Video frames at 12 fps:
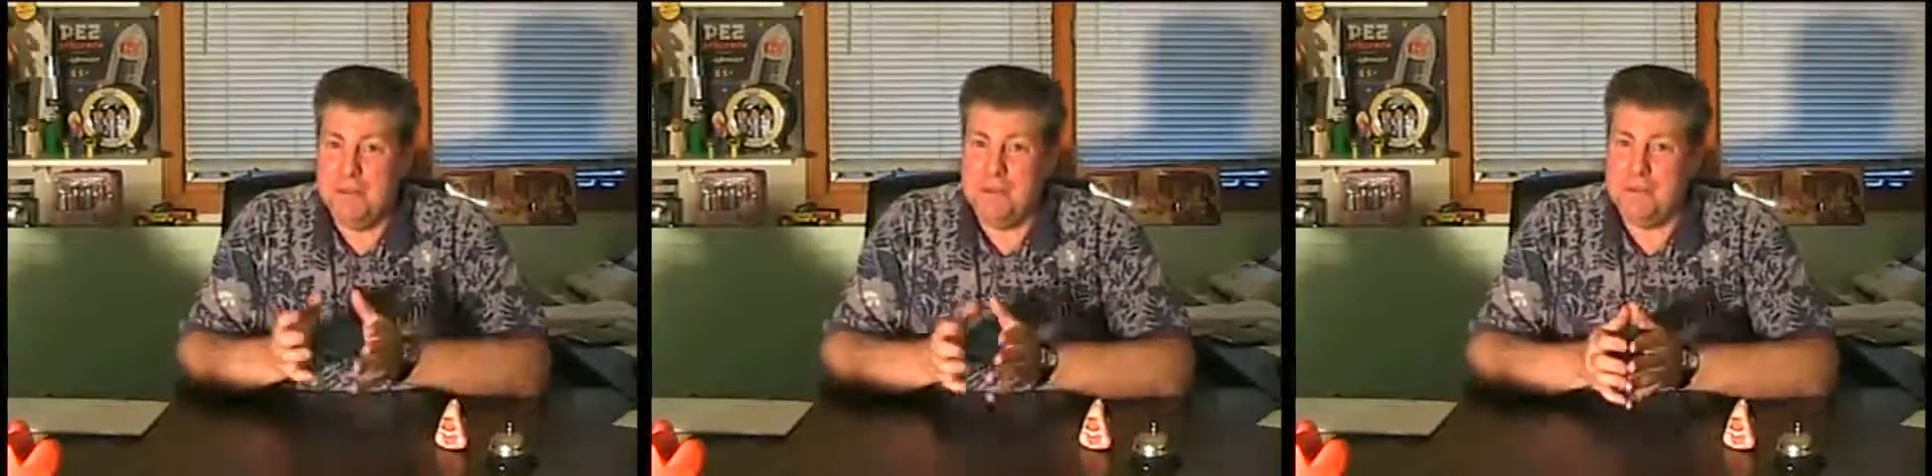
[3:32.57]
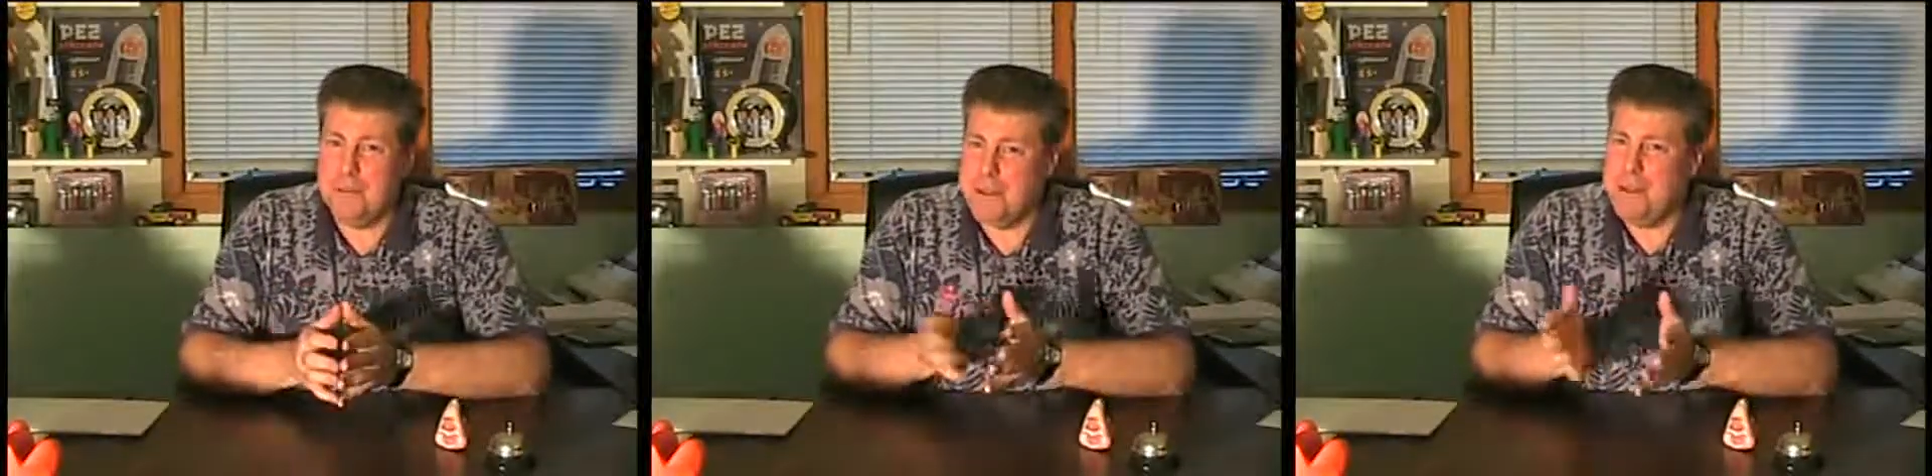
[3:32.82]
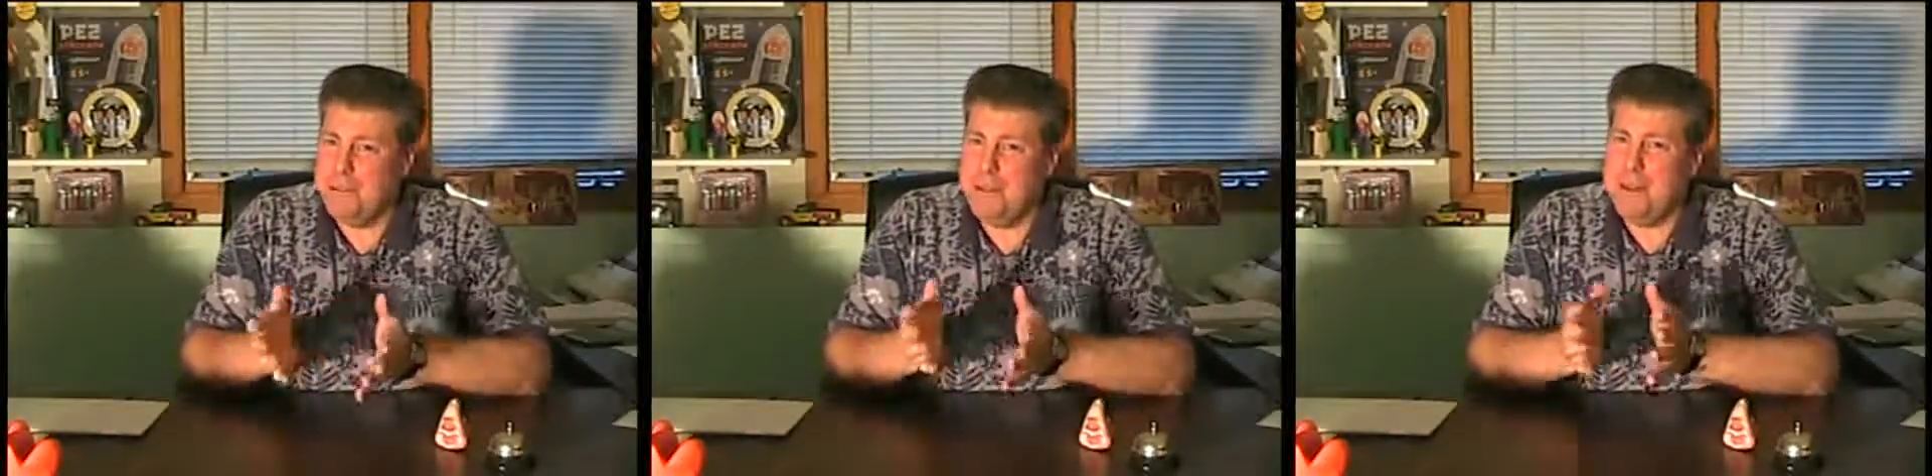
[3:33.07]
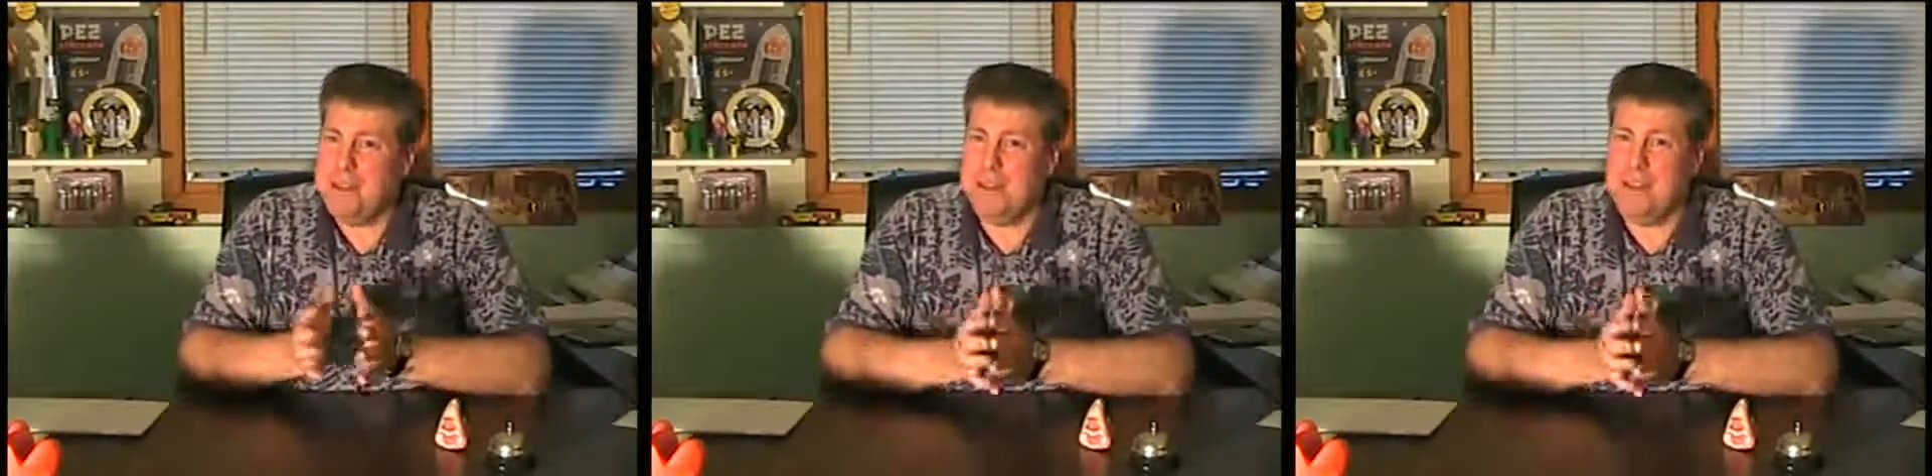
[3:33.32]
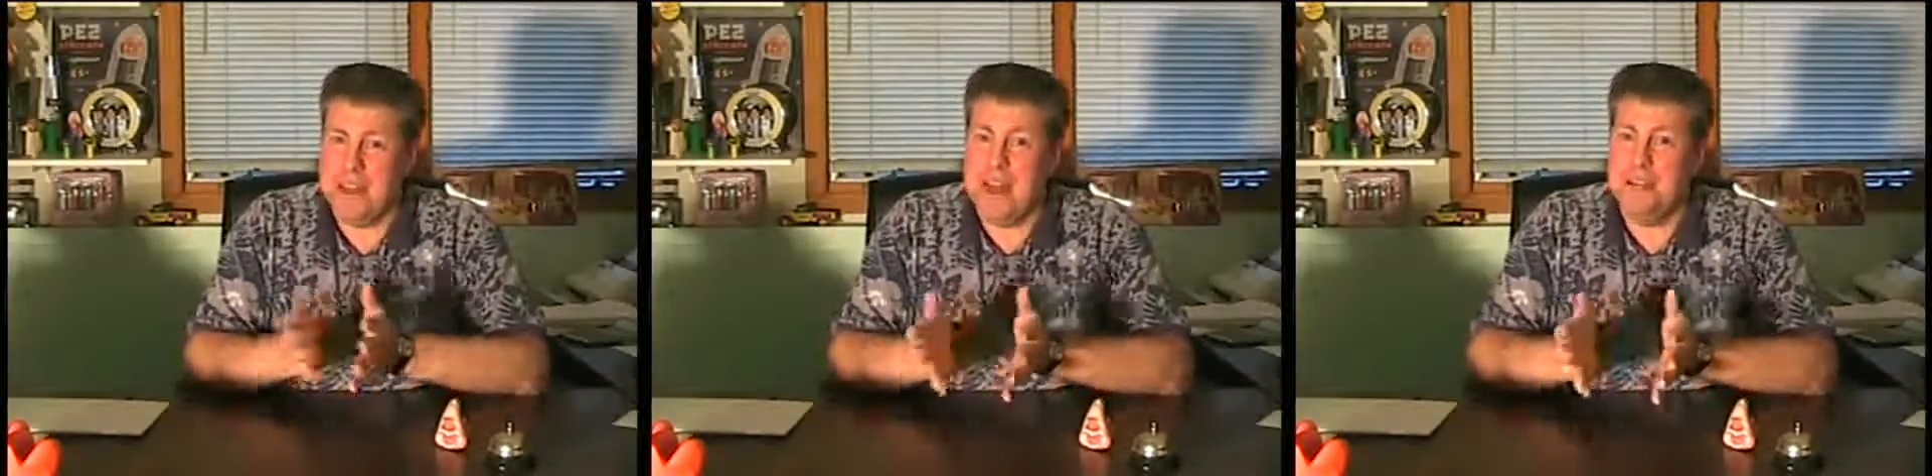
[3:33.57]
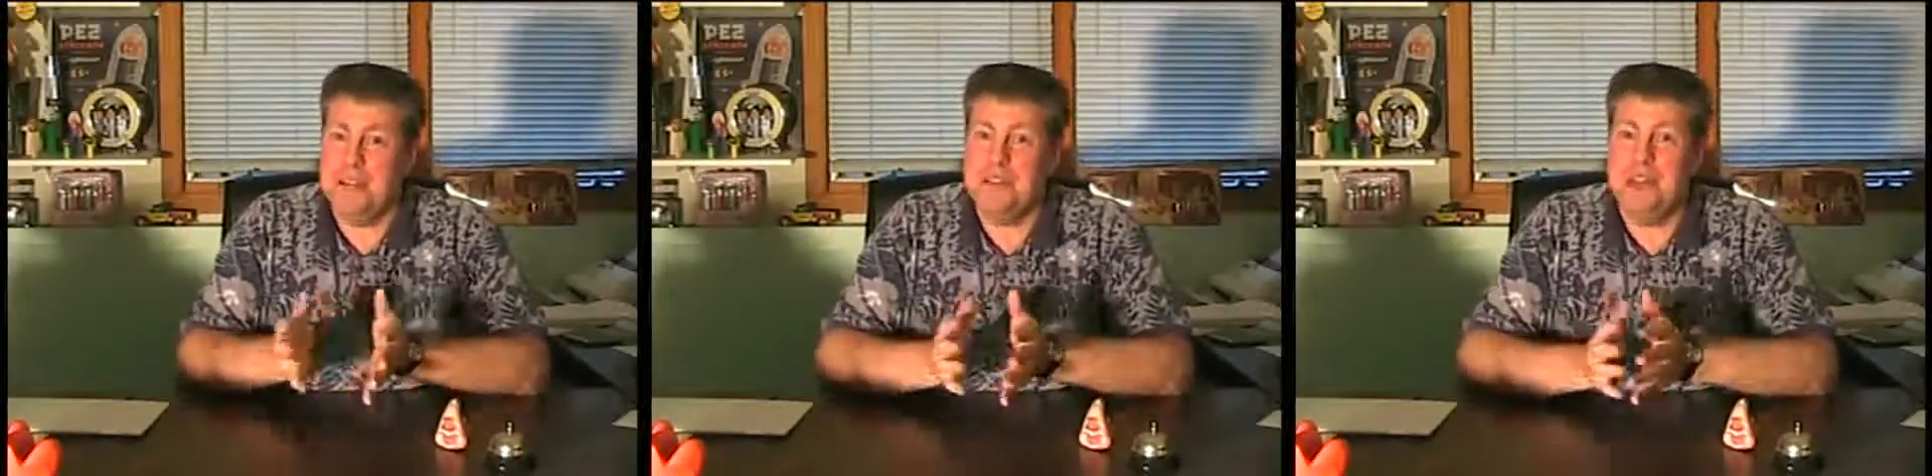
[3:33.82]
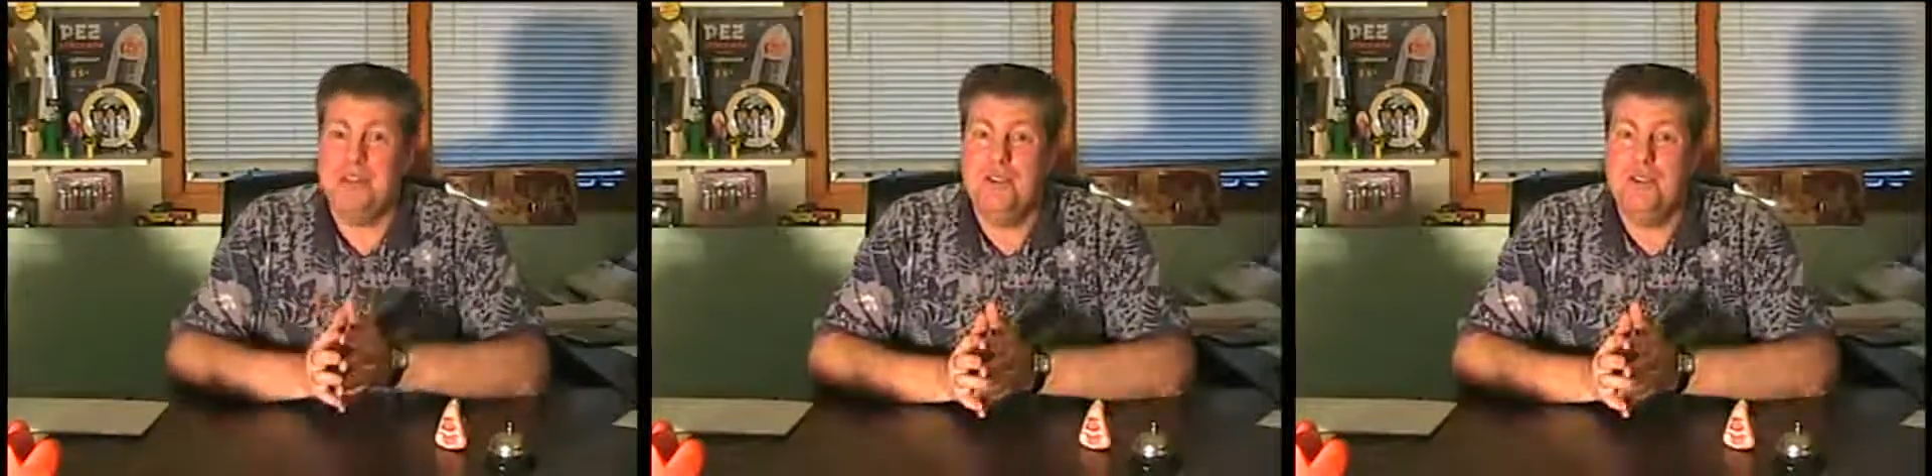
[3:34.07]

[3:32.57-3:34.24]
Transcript: for simplicity's sake, for say